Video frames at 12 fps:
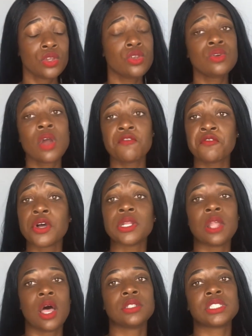You know, for
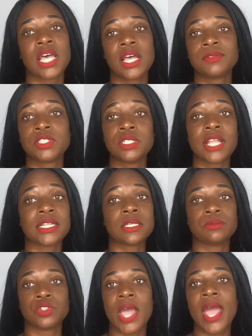a long time, she let
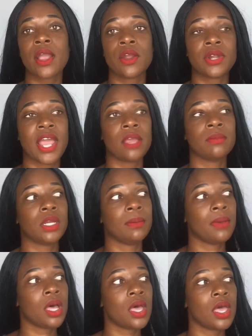them drag her name in the
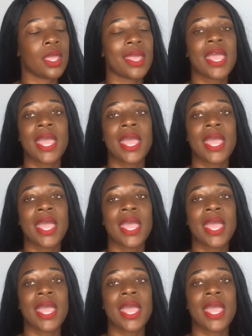mud